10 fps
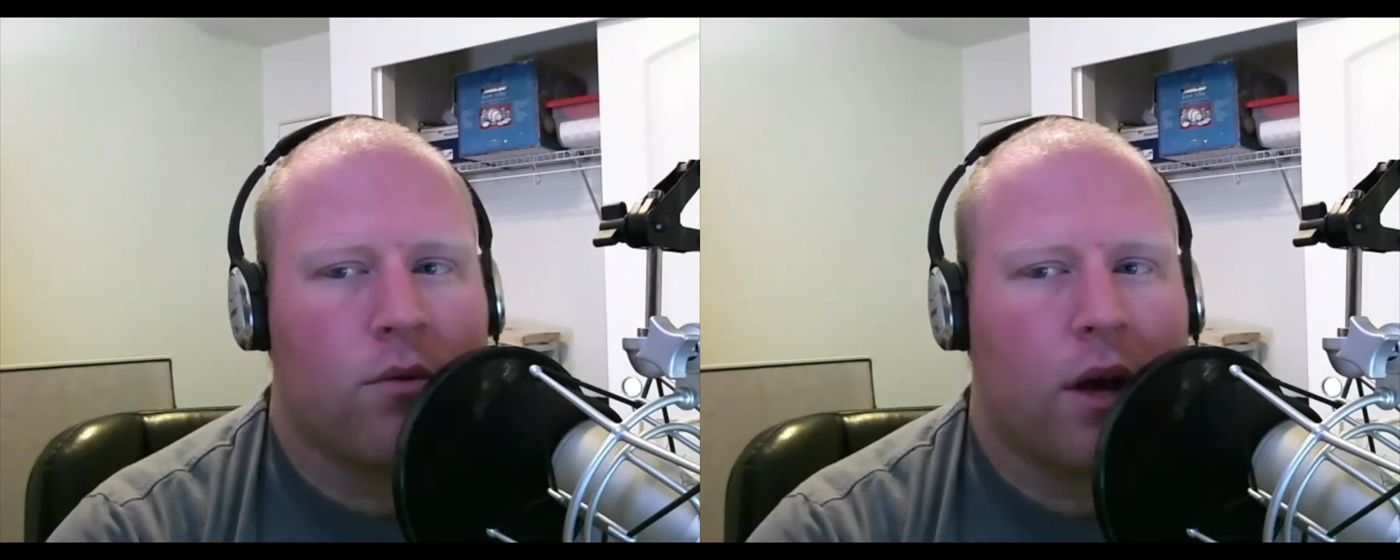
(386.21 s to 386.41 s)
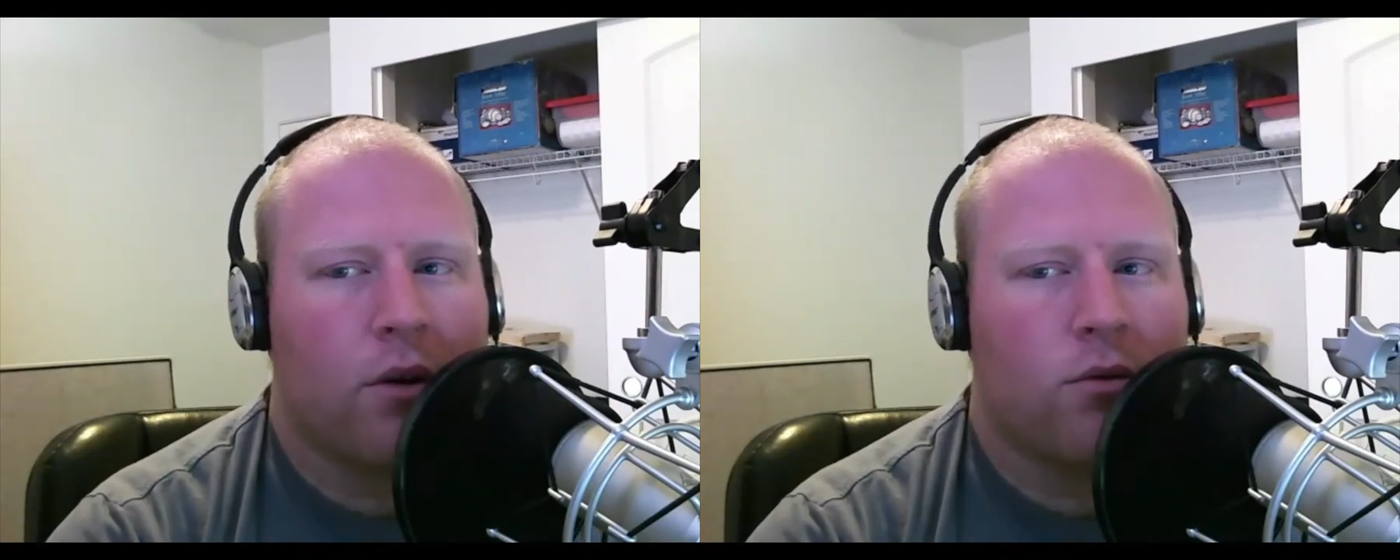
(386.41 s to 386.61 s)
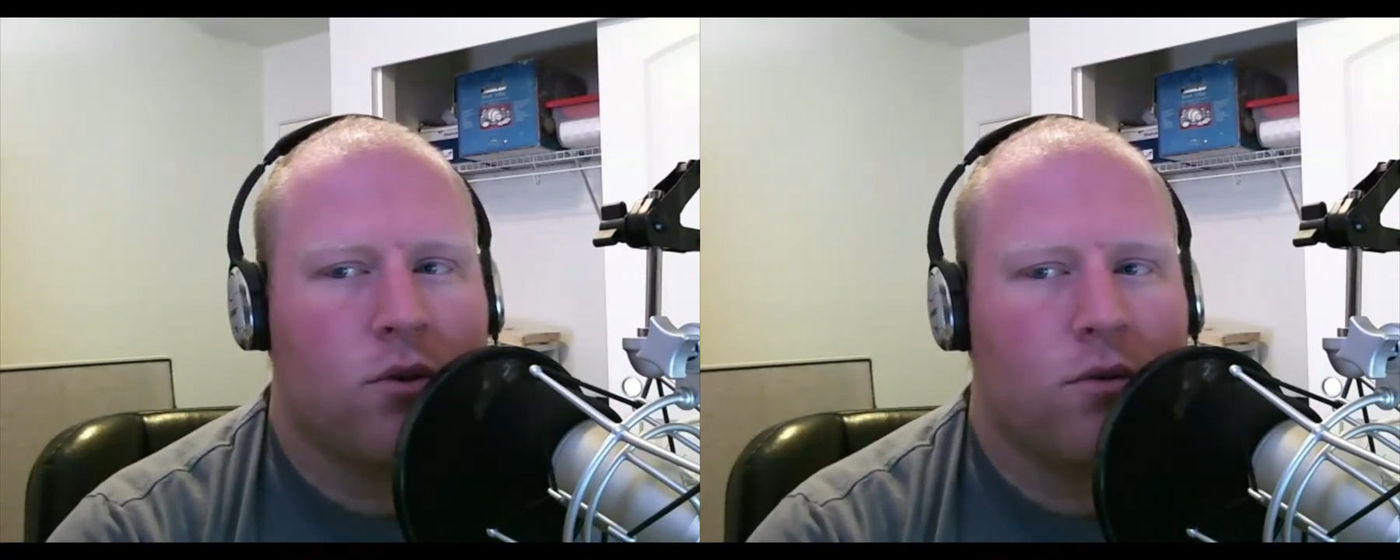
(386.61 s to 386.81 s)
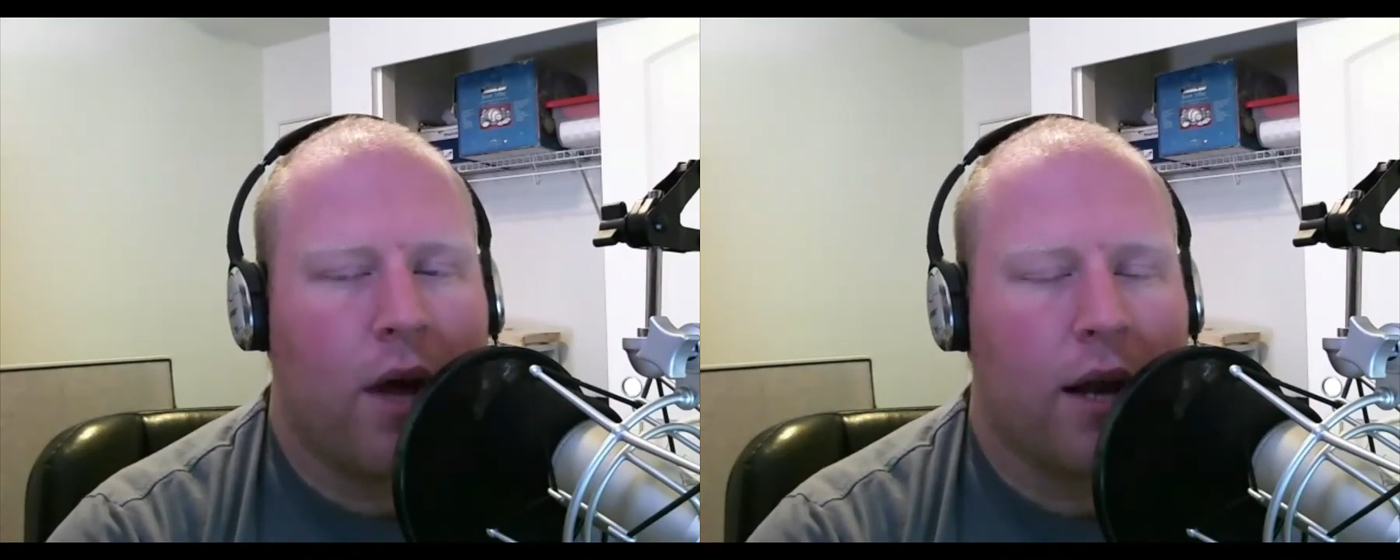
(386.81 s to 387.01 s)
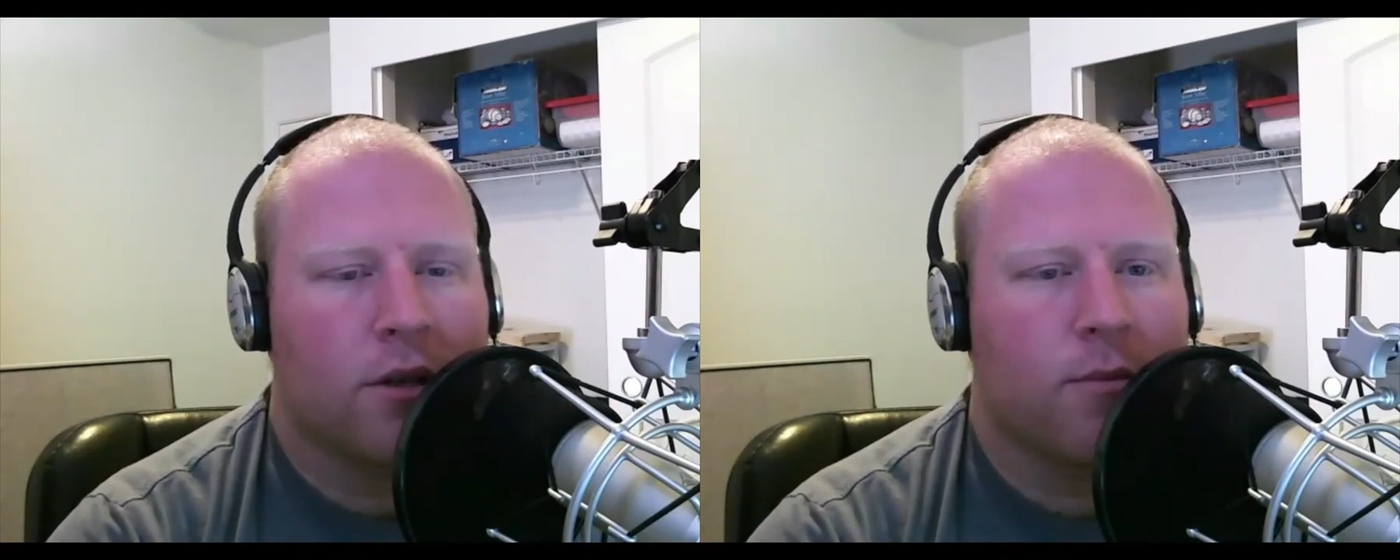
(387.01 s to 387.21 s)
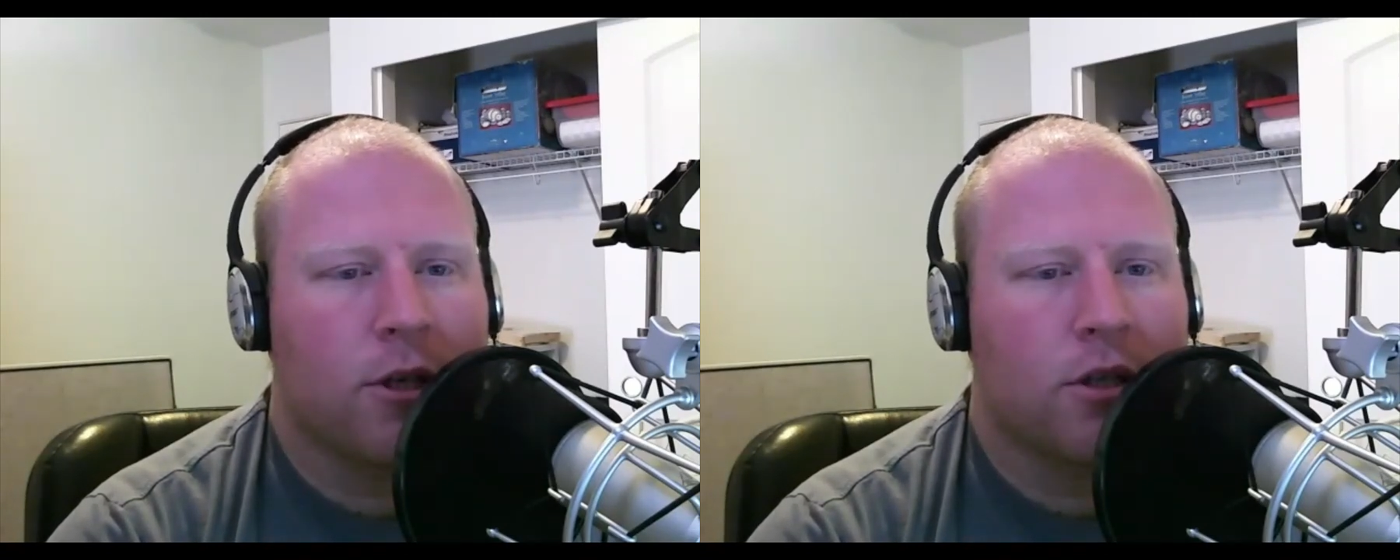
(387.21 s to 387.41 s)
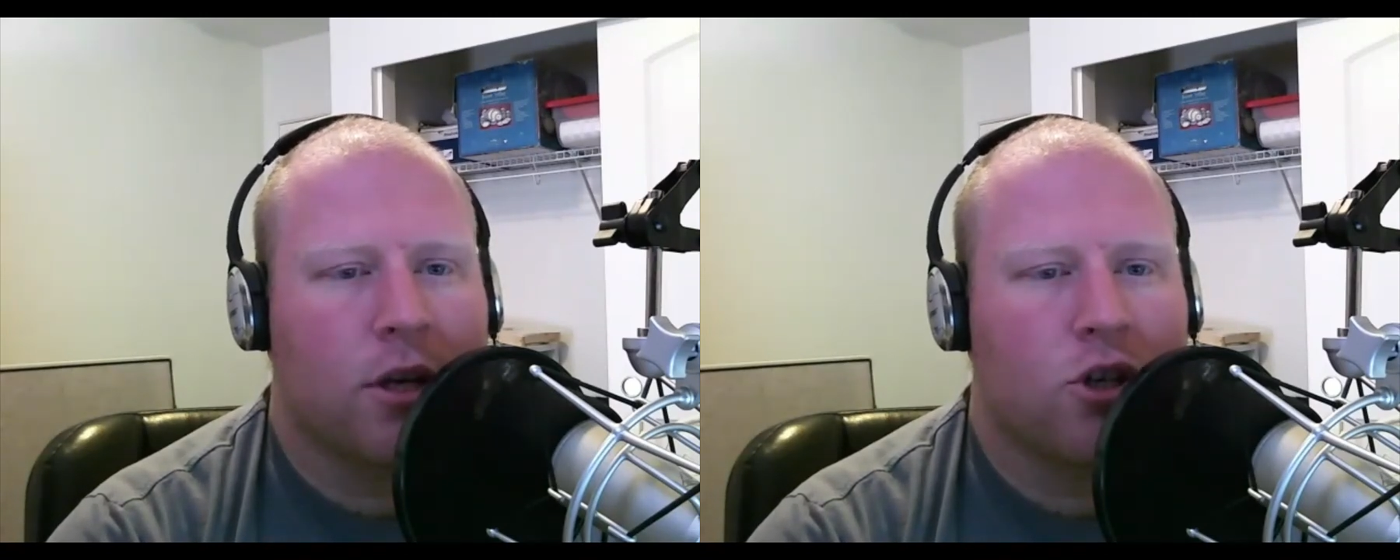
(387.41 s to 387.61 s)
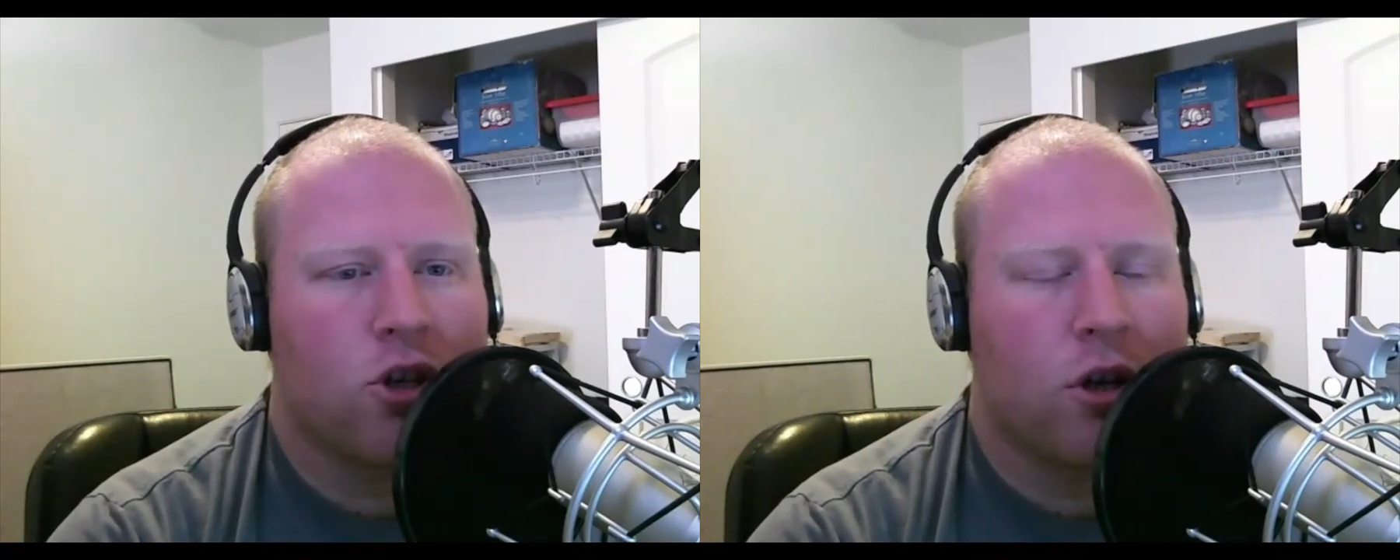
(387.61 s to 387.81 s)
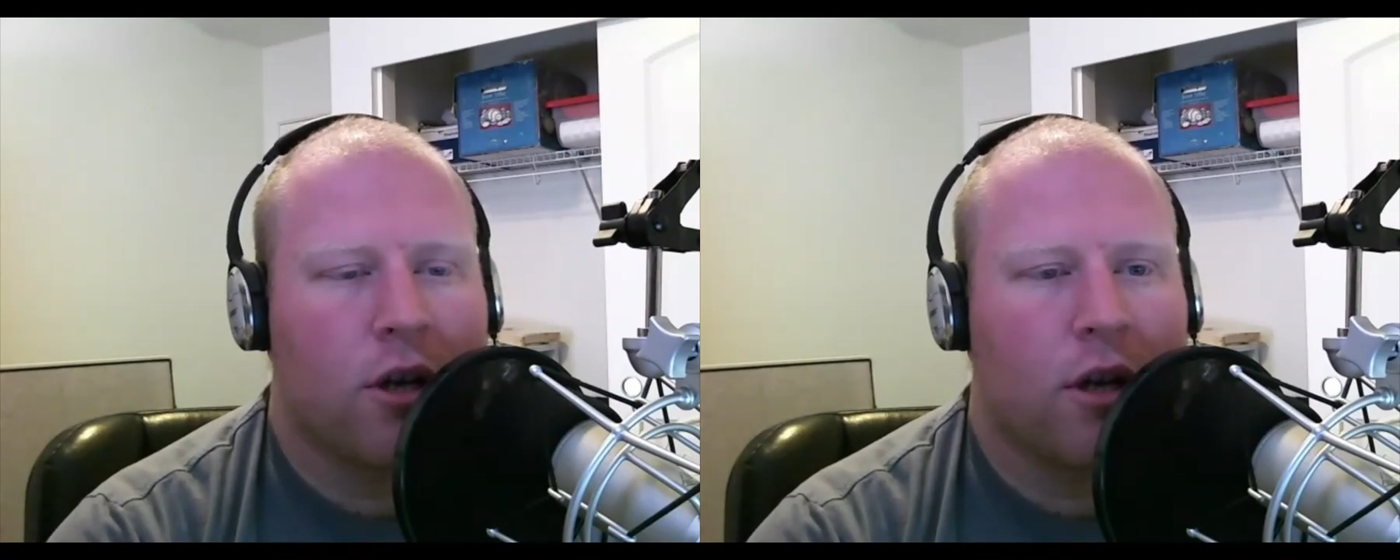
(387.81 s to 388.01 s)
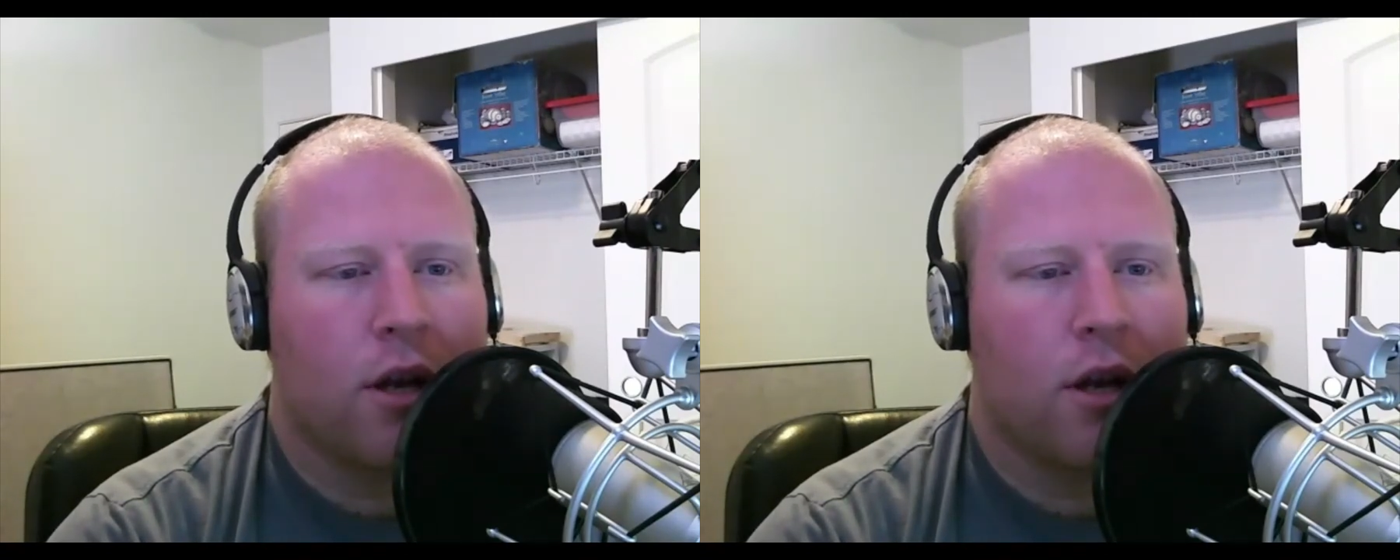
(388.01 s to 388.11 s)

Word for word: i don't do that as much as i should and